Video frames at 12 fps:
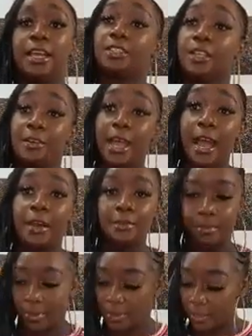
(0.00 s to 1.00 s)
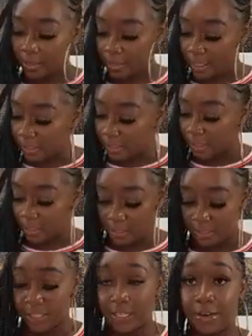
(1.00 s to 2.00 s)
So now this is a good
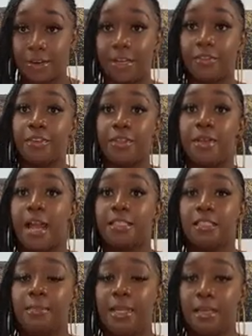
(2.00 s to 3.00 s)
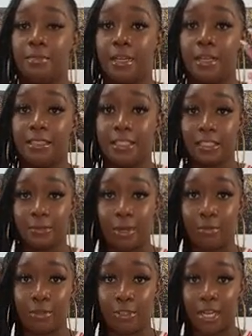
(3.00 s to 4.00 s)
scenario for you guys to be in, because this is what I
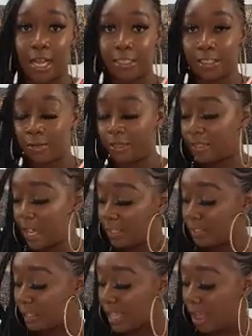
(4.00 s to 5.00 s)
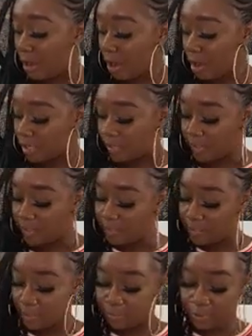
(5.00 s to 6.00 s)
want you guys to notice. Now you see how all of these
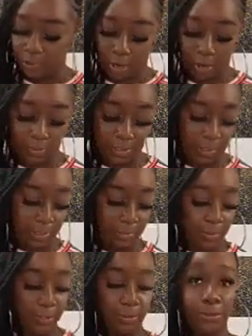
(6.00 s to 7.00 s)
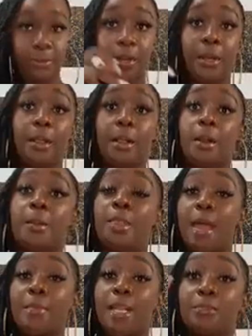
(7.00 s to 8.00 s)
numbers start with the number 2?
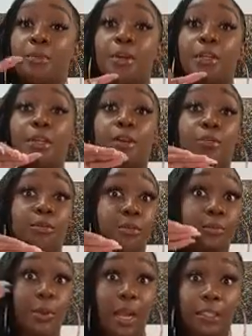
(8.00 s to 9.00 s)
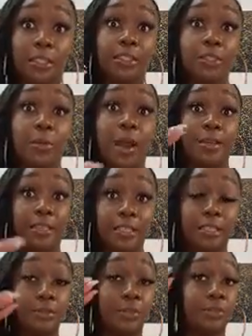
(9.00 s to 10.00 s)
That means we're going to go directly to our
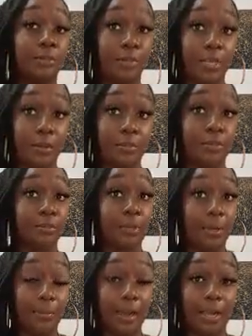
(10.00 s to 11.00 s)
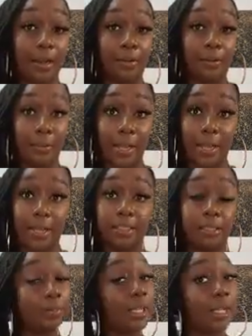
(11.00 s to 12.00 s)
decimals to be able to compare, okay?
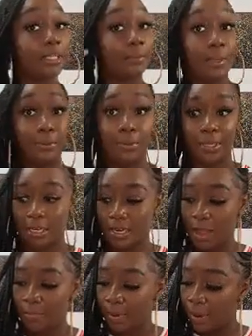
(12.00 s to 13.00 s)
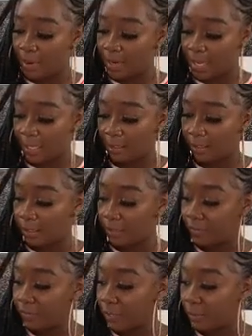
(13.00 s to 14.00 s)
Sometimes people get in that boat and they get a little
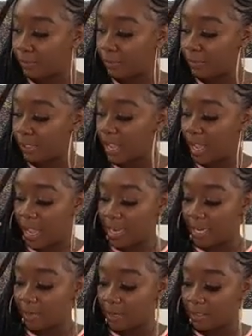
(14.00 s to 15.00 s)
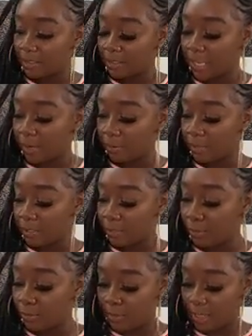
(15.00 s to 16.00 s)
confused and they don't understand what to
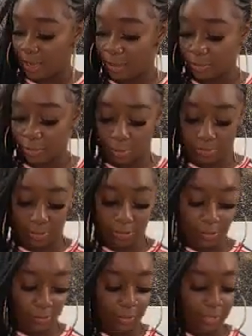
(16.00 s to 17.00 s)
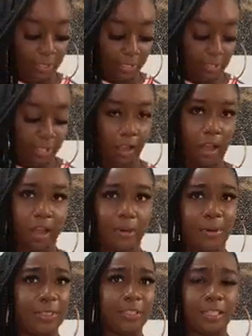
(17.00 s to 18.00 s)
do when they all start with a 2, because then it's like, oh,
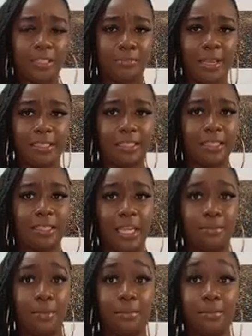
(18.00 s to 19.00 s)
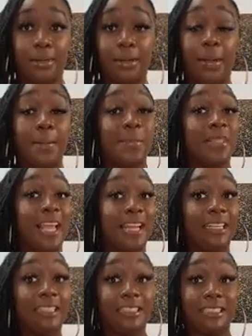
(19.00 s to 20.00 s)
it's basically the same number.
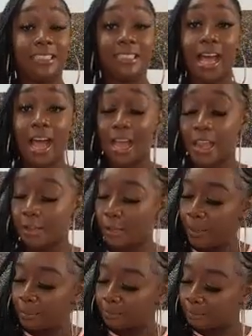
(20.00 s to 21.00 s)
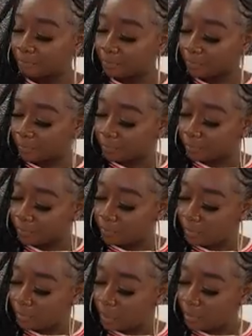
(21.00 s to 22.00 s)
Technically, it's not,
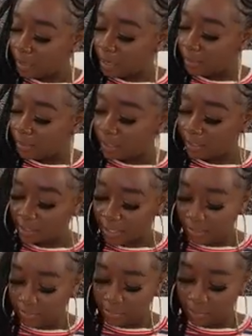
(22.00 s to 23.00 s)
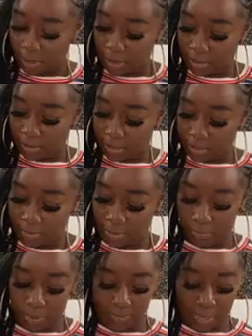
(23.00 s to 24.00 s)
because these decimals are going to be
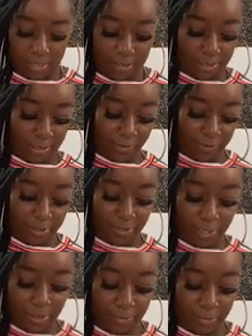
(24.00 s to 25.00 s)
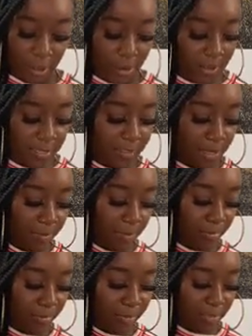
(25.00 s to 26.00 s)
what makes the difference. So I always tell
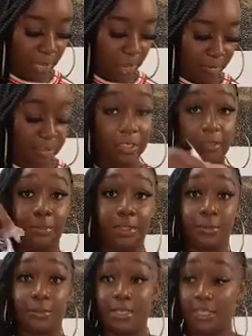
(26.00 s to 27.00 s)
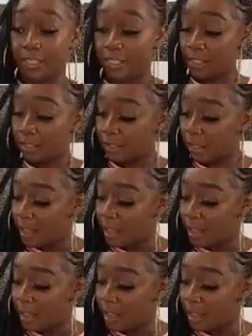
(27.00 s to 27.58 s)
people, you see how we're dealing with 3 digits?